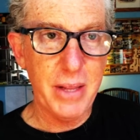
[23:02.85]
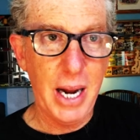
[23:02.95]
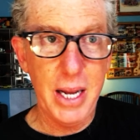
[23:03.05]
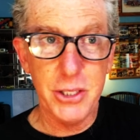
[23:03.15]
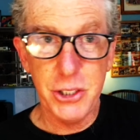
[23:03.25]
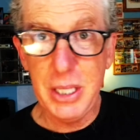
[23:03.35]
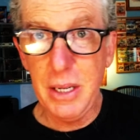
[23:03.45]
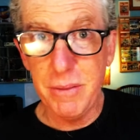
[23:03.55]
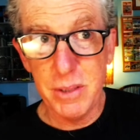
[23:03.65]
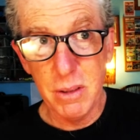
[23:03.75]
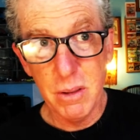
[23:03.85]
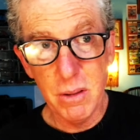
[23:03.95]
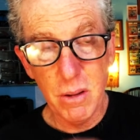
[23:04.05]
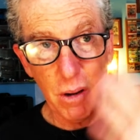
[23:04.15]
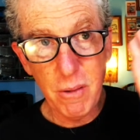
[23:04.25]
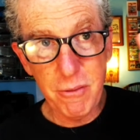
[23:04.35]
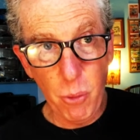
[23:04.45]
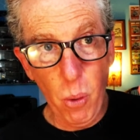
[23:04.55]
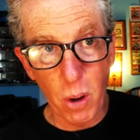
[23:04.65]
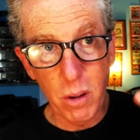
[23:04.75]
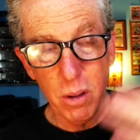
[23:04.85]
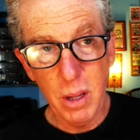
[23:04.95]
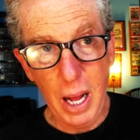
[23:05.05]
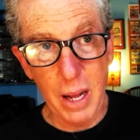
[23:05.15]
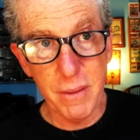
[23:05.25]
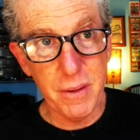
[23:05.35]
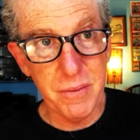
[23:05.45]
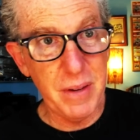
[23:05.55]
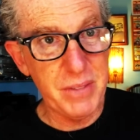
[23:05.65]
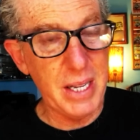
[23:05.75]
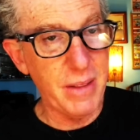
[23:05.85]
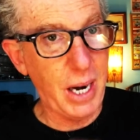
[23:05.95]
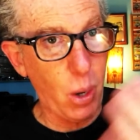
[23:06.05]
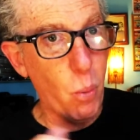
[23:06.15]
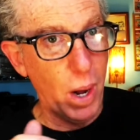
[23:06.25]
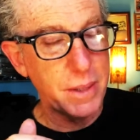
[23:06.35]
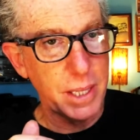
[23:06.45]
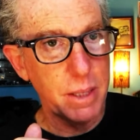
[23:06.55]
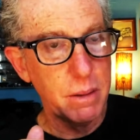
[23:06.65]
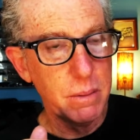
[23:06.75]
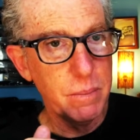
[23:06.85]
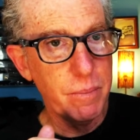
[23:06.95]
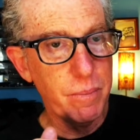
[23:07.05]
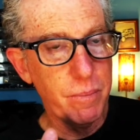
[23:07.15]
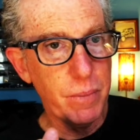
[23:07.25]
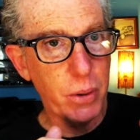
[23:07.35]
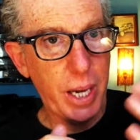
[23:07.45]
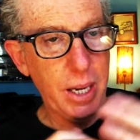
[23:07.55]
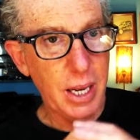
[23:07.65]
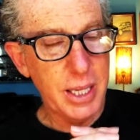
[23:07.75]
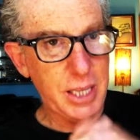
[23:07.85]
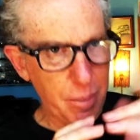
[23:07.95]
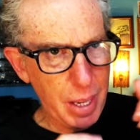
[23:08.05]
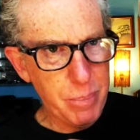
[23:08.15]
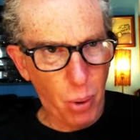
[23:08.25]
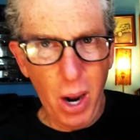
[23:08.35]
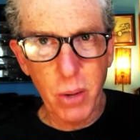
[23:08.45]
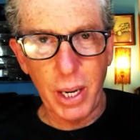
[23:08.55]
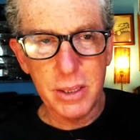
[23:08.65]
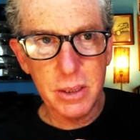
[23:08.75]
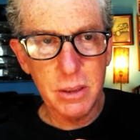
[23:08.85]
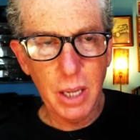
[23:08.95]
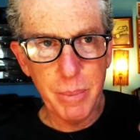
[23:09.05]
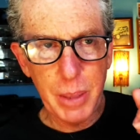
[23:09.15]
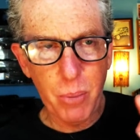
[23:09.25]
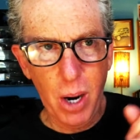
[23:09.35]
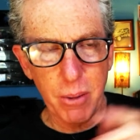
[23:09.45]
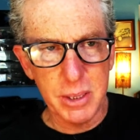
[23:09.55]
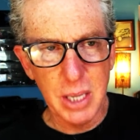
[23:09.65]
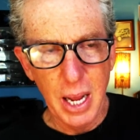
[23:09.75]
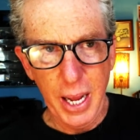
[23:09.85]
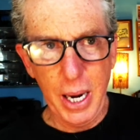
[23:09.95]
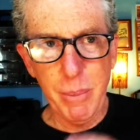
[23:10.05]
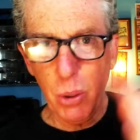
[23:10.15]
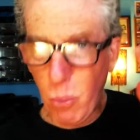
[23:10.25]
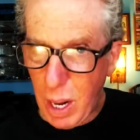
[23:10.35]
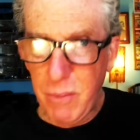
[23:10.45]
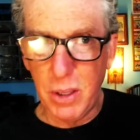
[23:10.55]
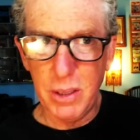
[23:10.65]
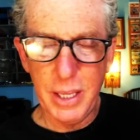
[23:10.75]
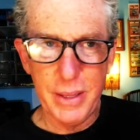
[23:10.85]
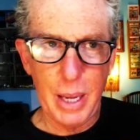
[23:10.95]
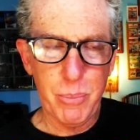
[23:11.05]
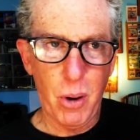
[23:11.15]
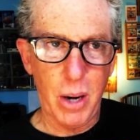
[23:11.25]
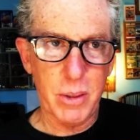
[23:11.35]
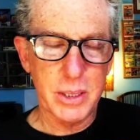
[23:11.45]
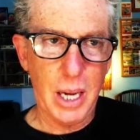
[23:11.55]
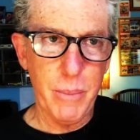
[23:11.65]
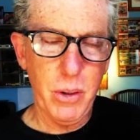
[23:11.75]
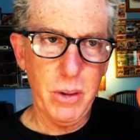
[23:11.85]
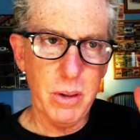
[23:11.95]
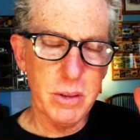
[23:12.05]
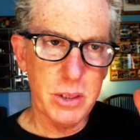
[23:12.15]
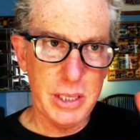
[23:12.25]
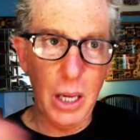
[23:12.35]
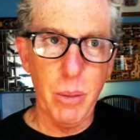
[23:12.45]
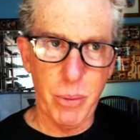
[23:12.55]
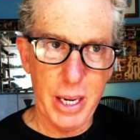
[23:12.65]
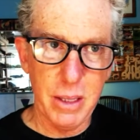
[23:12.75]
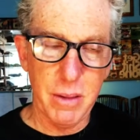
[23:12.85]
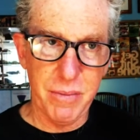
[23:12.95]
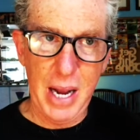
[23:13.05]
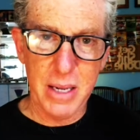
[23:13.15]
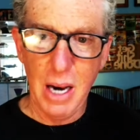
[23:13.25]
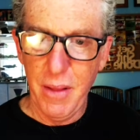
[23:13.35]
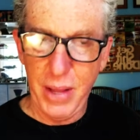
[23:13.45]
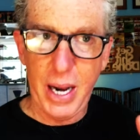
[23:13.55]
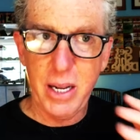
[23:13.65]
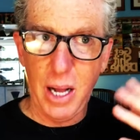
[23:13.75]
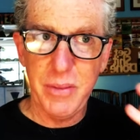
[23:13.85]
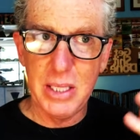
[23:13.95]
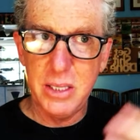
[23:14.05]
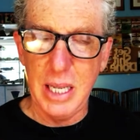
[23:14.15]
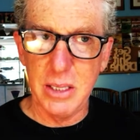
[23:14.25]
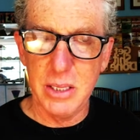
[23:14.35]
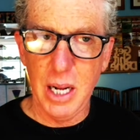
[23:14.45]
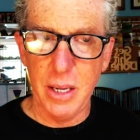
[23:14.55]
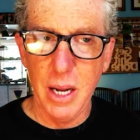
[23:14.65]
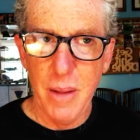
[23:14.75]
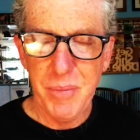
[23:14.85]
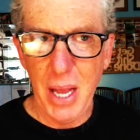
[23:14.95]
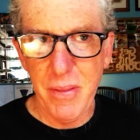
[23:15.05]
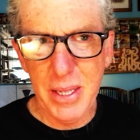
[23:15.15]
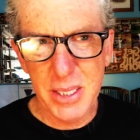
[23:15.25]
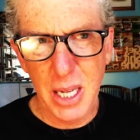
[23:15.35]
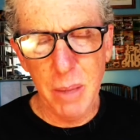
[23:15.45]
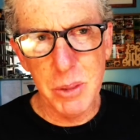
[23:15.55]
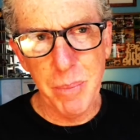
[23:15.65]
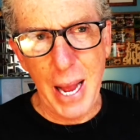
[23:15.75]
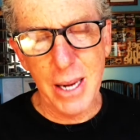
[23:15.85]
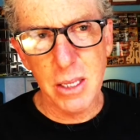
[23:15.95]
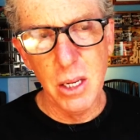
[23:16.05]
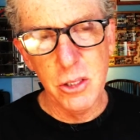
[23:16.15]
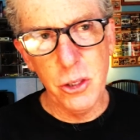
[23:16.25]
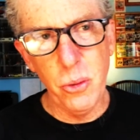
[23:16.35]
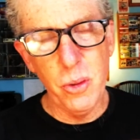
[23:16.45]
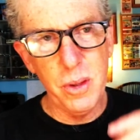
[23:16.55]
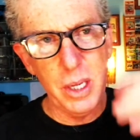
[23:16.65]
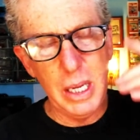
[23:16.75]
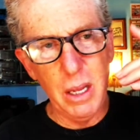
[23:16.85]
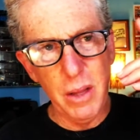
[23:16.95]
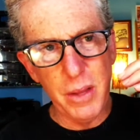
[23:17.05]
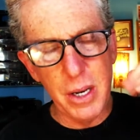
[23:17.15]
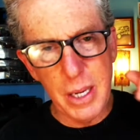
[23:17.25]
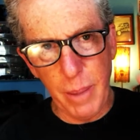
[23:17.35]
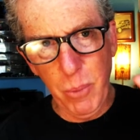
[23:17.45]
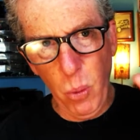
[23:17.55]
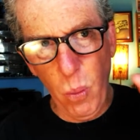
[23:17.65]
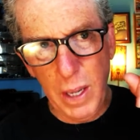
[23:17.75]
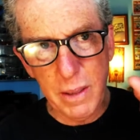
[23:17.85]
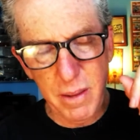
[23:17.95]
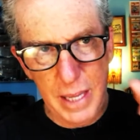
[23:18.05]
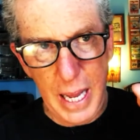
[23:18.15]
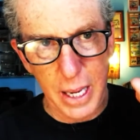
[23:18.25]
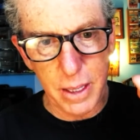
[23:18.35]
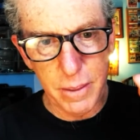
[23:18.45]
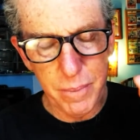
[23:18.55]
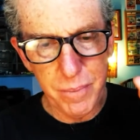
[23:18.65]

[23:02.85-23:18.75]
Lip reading: that I achieved 4 out of the 15 that I wanted. Okay, is I made progress. I made progress. And I'm going to revel in that progress. I'm going to celebrate the fact that I got these things done. And this comes back to the number one thing